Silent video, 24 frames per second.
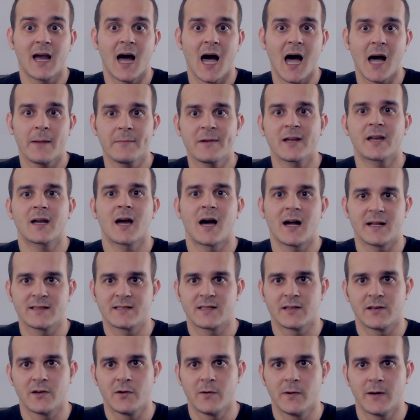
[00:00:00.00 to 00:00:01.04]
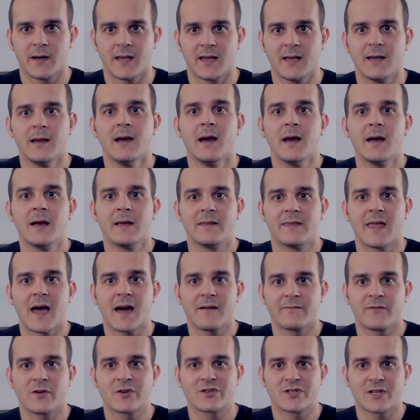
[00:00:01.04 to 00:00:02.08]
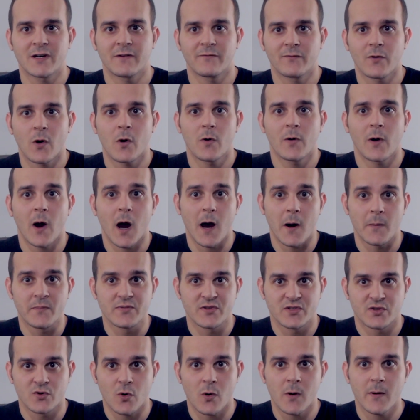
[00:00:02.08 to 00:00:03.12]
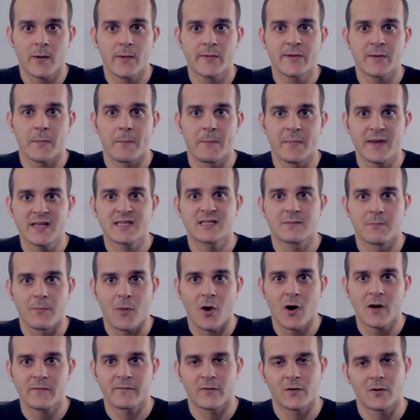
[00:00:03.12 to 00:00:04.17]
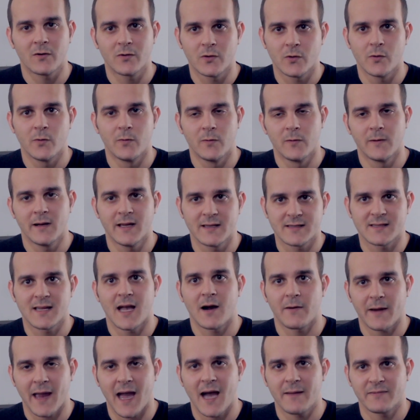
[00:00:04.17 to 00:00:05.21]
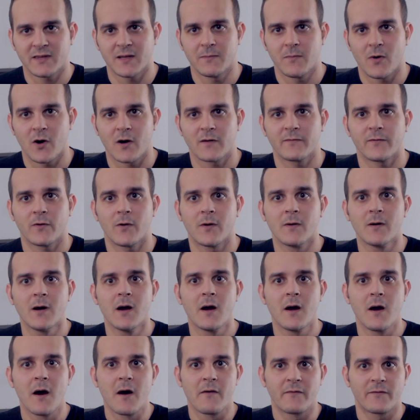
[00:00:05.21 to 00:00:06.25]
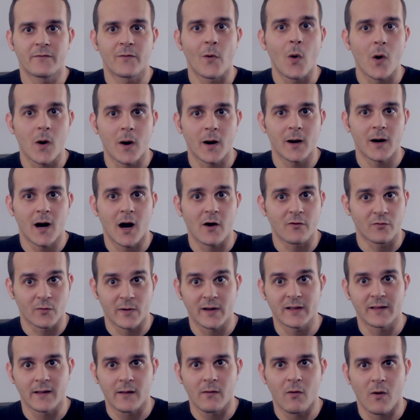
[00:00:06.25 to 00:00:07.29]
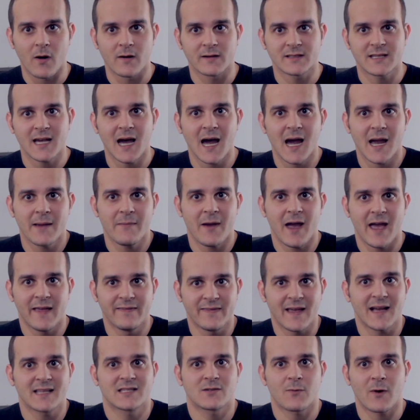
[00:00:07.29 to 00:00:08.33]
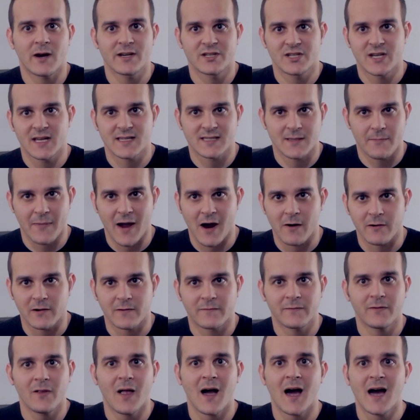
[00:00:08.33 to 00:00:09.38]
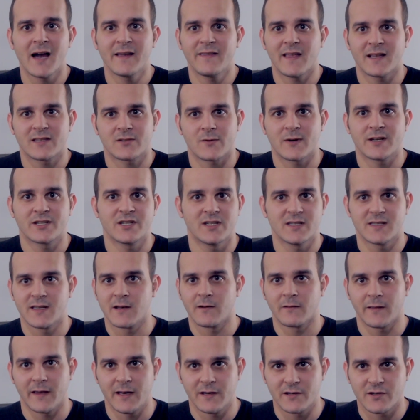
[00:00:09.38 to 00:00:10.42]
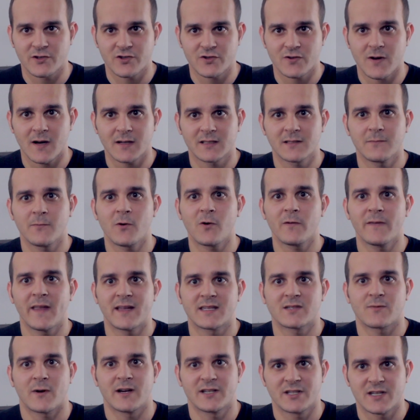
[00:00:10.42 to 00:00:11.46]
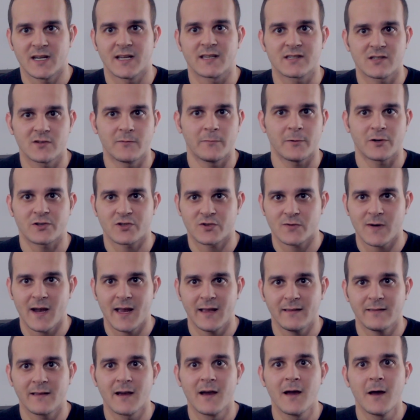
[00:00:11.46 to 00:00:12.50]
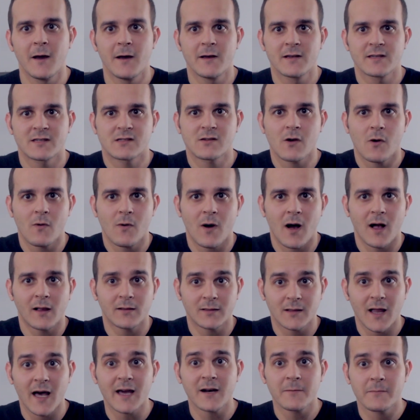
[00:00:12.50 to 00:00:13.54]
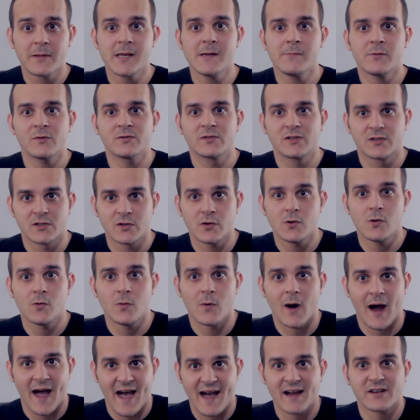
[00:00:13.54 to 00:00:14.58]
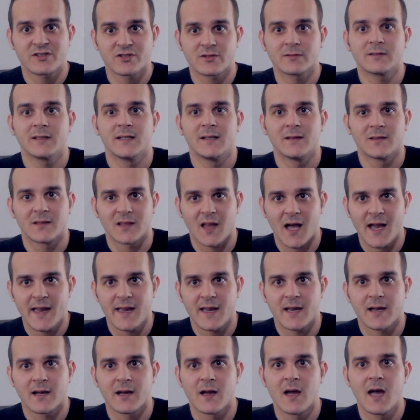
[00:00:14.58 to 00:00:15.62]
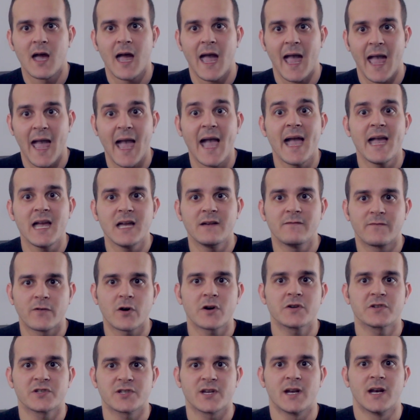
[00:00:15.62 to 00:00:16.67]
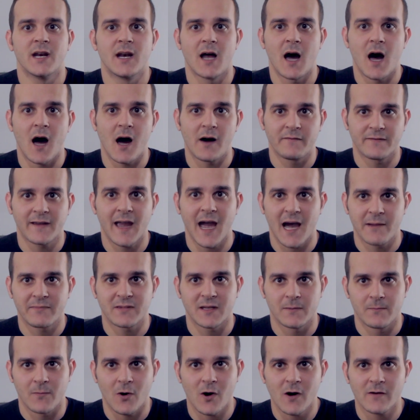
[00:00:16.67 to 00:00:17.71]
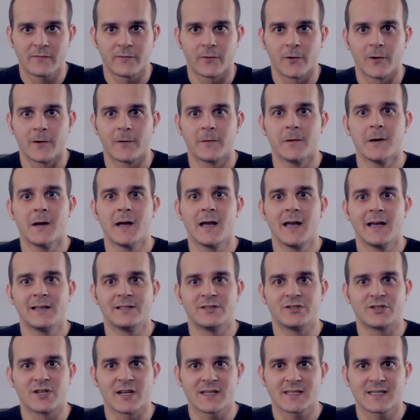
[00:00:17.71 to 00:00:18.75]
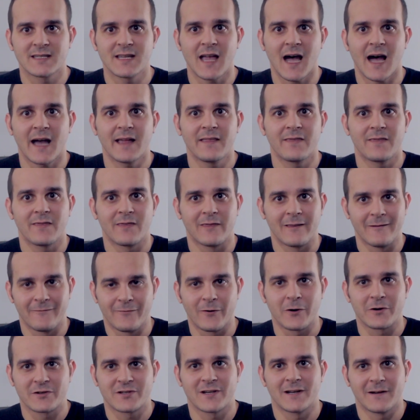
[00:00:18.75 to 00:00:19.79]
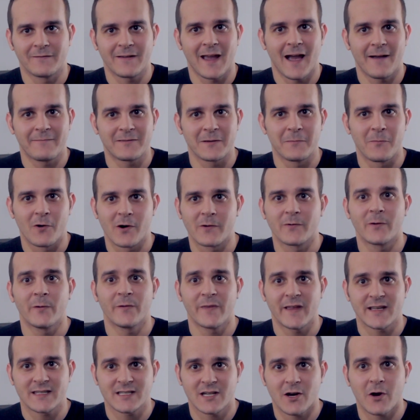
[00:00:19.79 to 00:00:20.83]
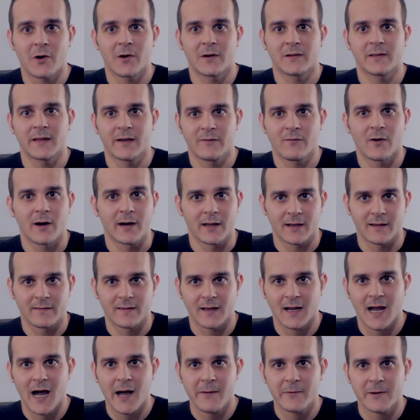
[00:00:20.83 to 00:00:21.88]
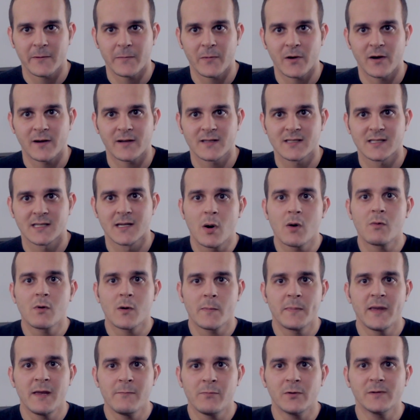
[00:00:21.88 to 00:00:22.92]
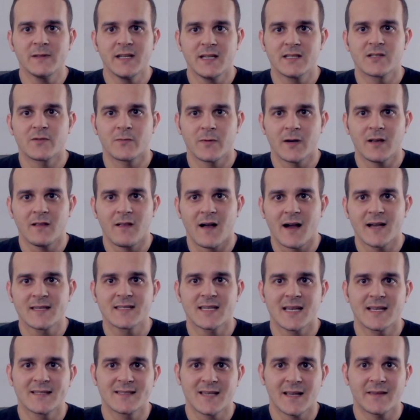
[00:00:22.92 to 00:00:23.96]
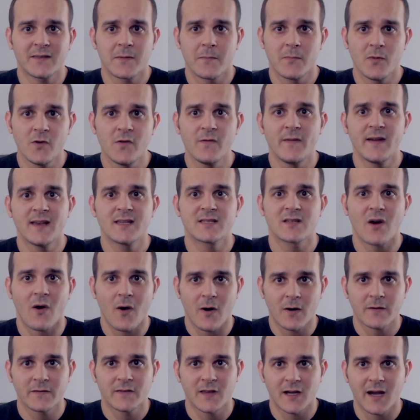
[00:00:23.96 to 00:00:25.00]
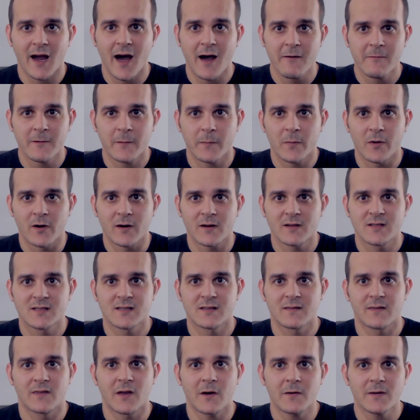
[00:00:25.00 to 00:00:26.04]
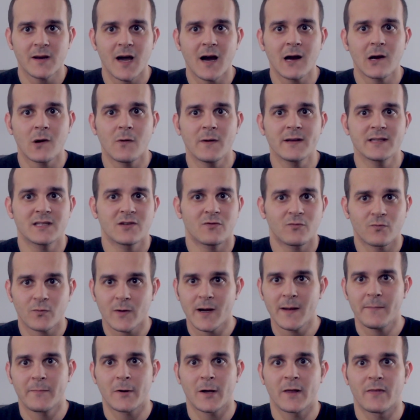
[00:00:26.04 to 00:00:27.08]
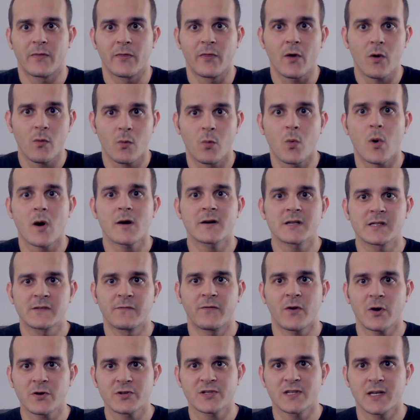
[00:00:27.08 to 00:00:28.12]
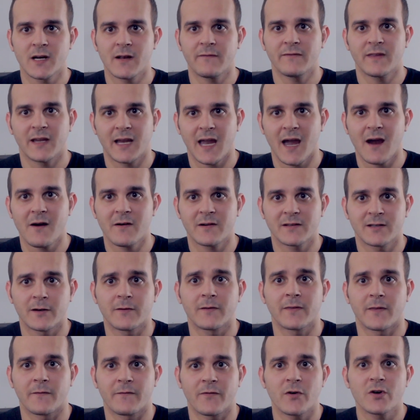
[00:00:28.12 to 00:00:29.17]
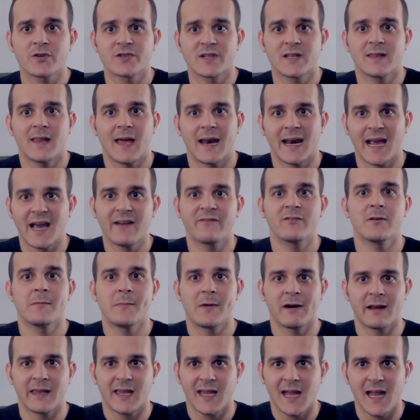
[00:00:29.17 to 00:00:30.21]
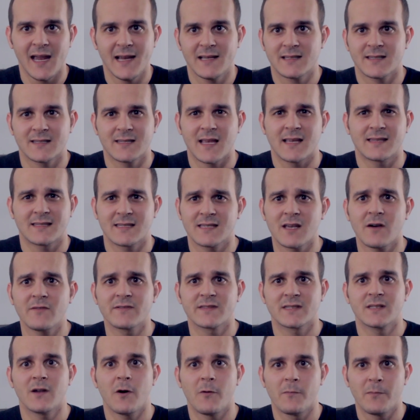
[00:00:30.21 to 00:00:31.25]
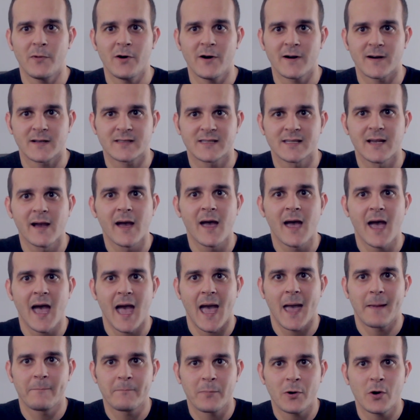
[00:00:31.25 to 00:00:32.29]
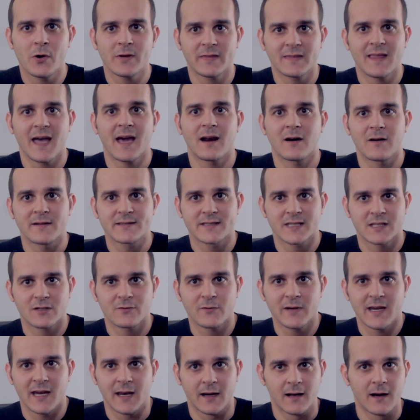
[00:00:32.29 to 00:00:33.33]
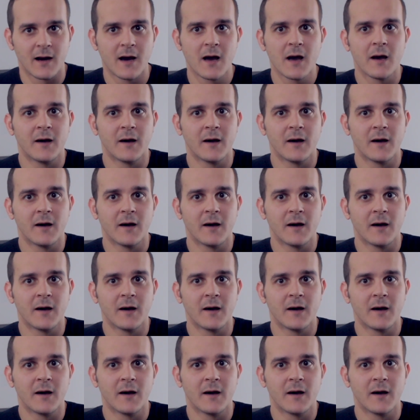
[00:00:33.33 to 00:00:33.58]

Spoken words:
comic continuity, that version of Rogue absorbed Miss Marvel, who is now Captain Marvel, for a really long time, and that's why she has the power to fly, that's why she's nearly indestructible, that's why she has super strength. So a lot of people do actually like a version of Captain Marvel, just not the version of Captain Marvel that's currently running in the comic books. But what people need to realize is that the movies aren't the comic books. They're not going to rip the worst version of the character, the version that everybody hates, that sells no books, and put that on screen.